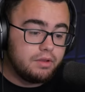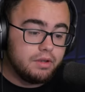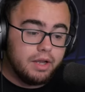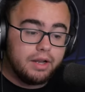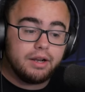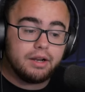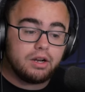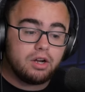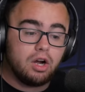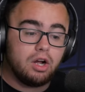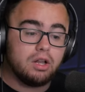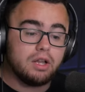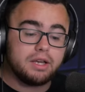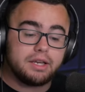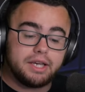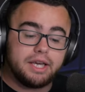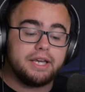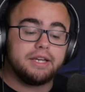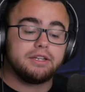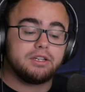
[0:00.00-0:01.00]
didn't call it
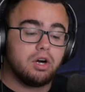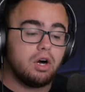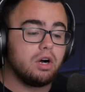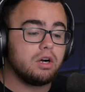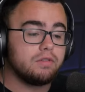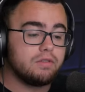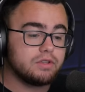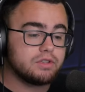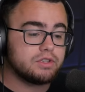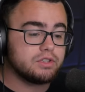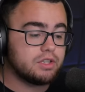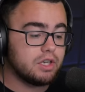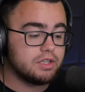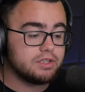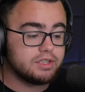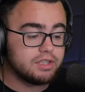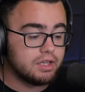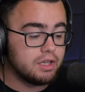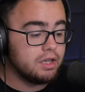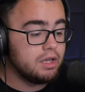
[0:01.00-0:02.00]
King Kong versus
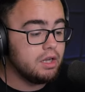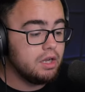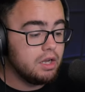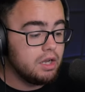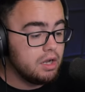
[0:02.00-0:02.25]
Godzilla.